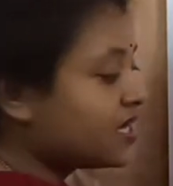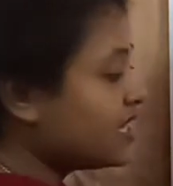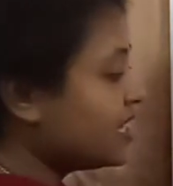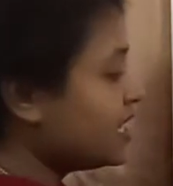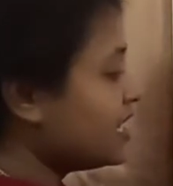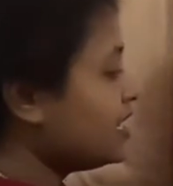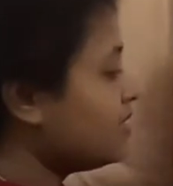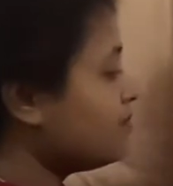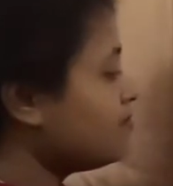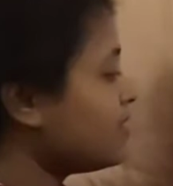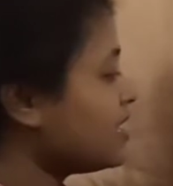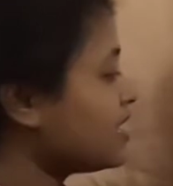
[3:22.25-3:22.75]

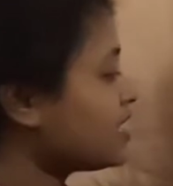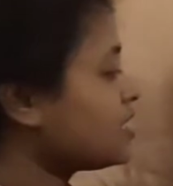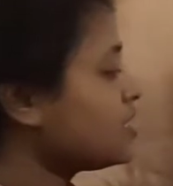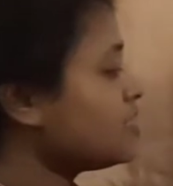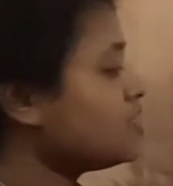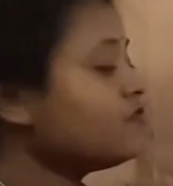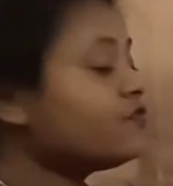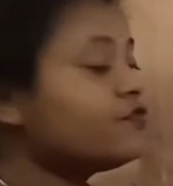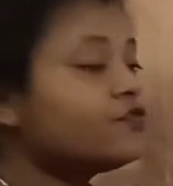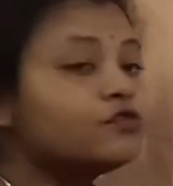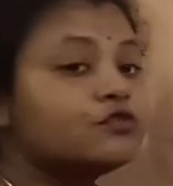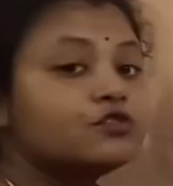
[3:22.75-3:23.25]
In
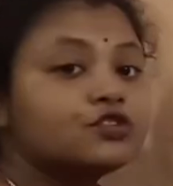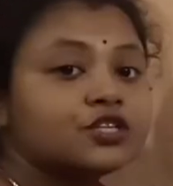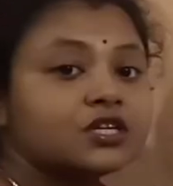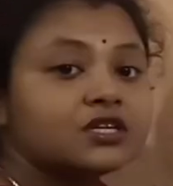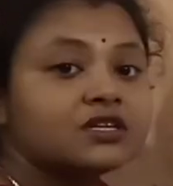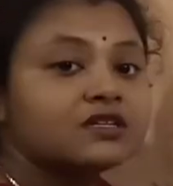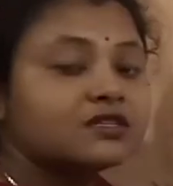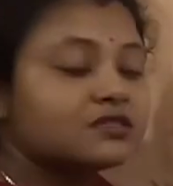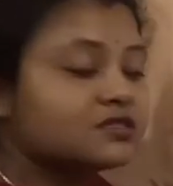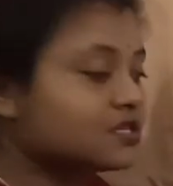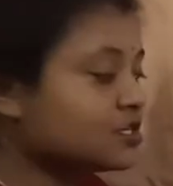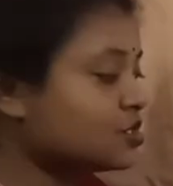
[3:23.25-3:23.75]
making future
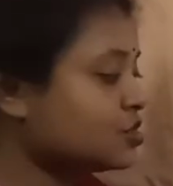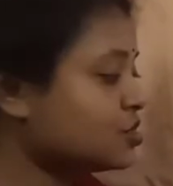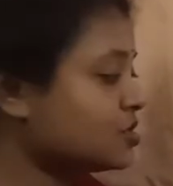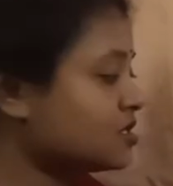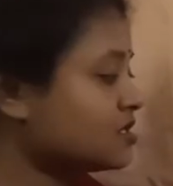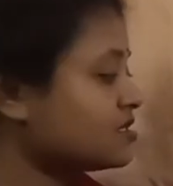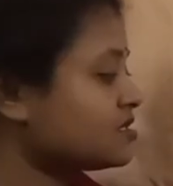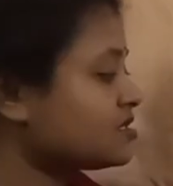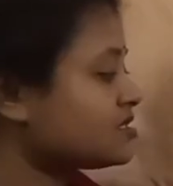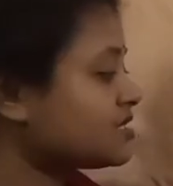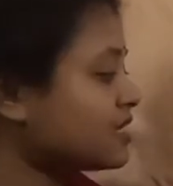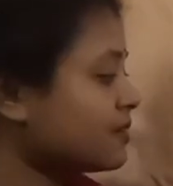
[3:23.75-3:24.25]

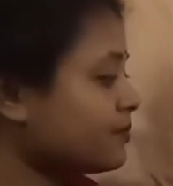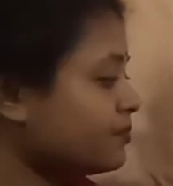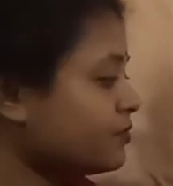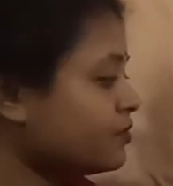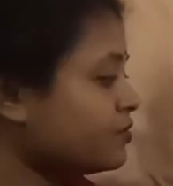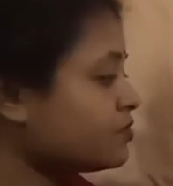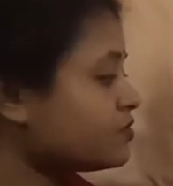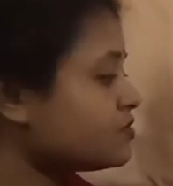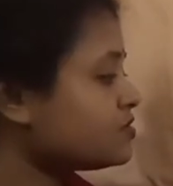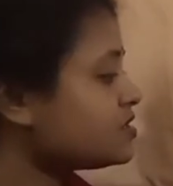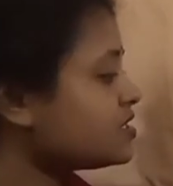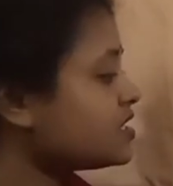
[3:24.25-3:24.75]
decisions,
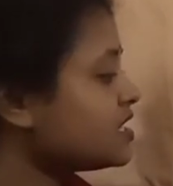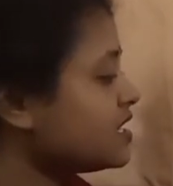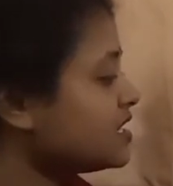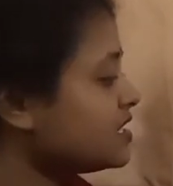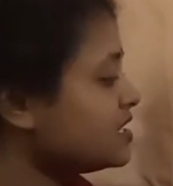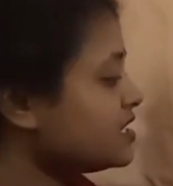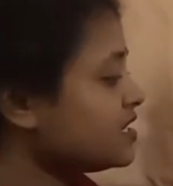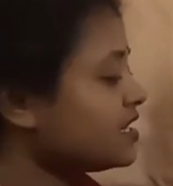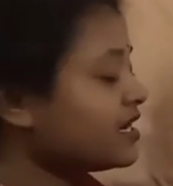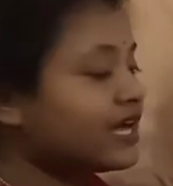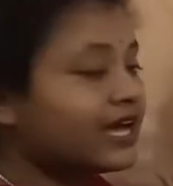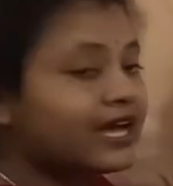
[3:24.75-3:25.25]
suppose
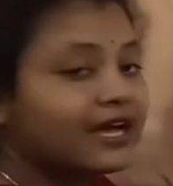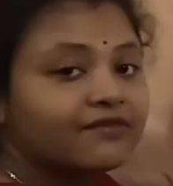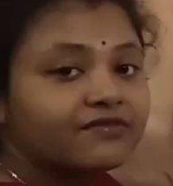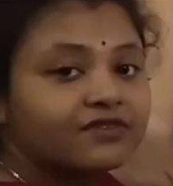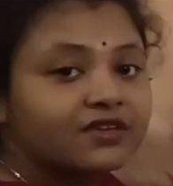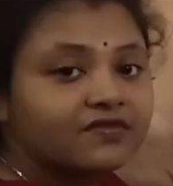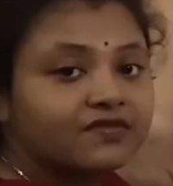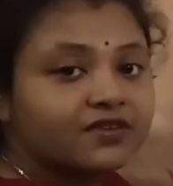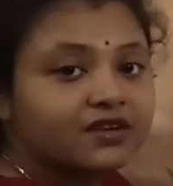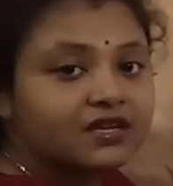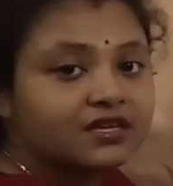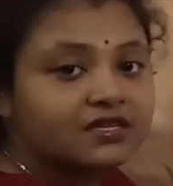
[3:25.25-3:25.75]
here I have
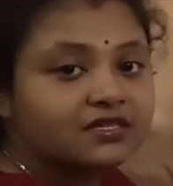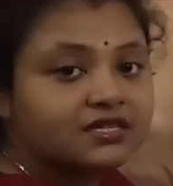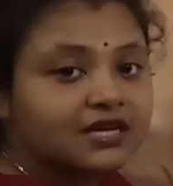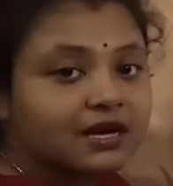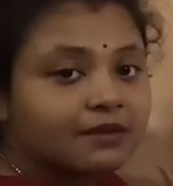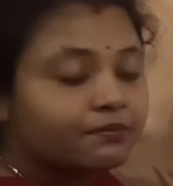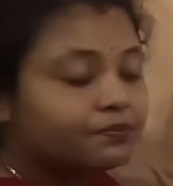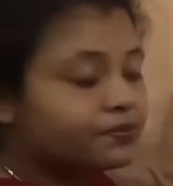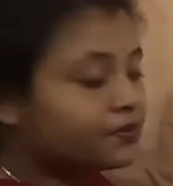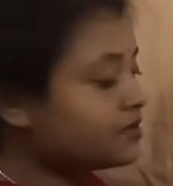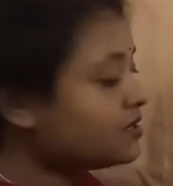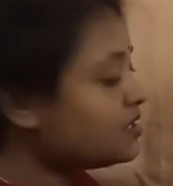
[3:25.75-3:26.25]
given
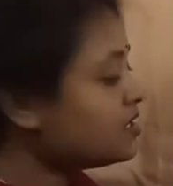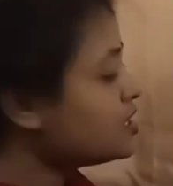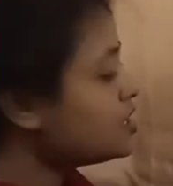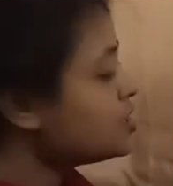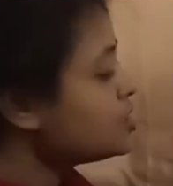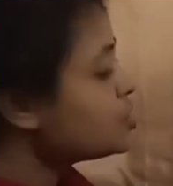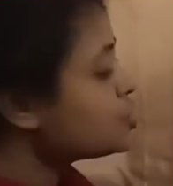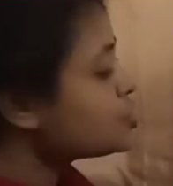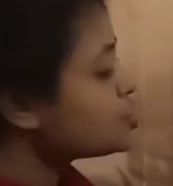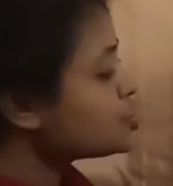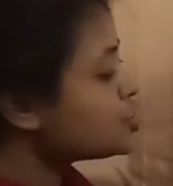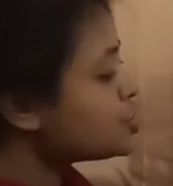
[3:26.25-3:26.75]
example,
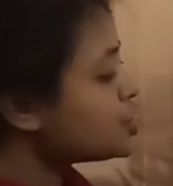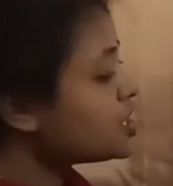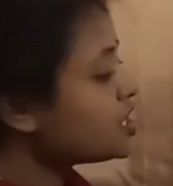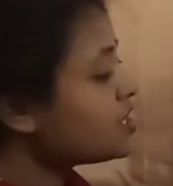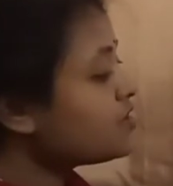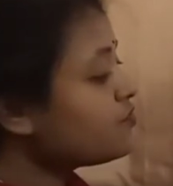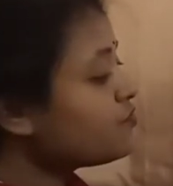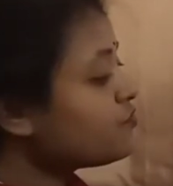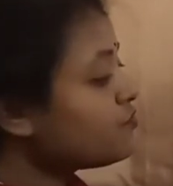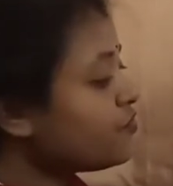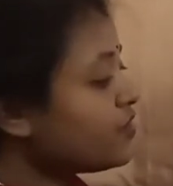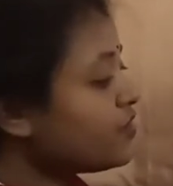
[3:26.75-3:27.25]

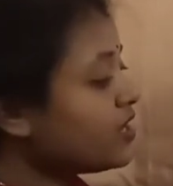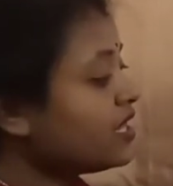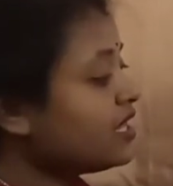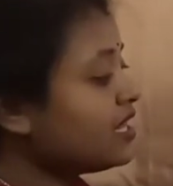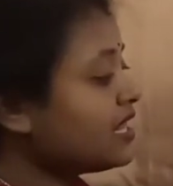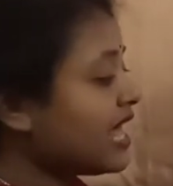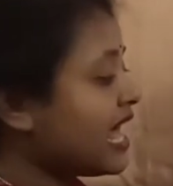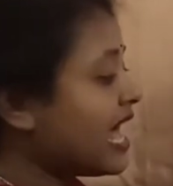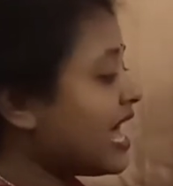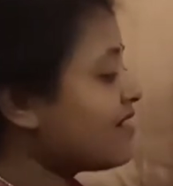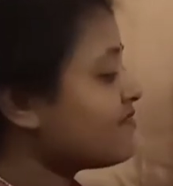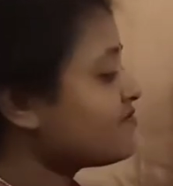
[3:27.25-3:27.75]
she
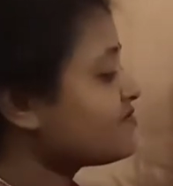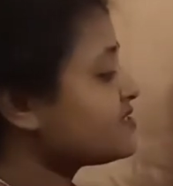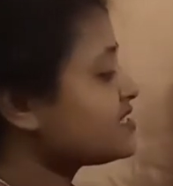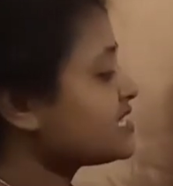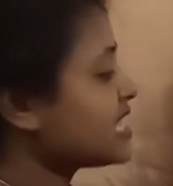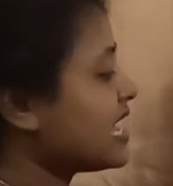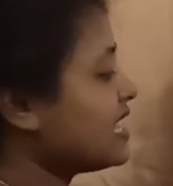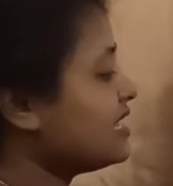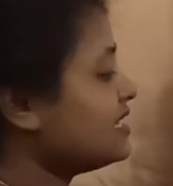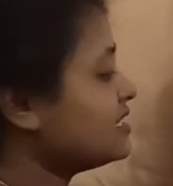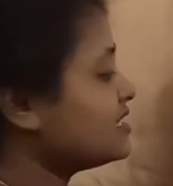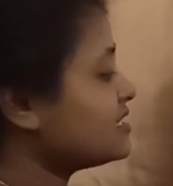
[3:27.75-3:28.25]
will have
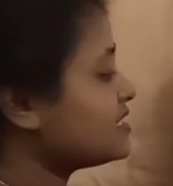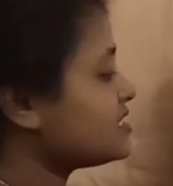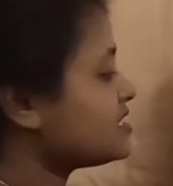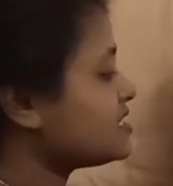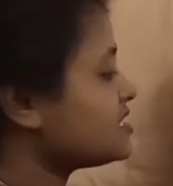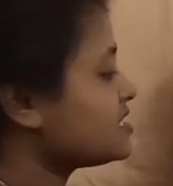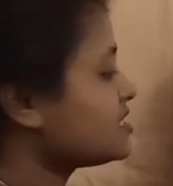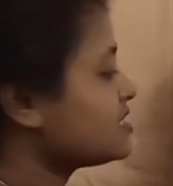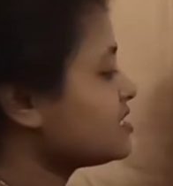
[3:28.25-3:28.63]
salad.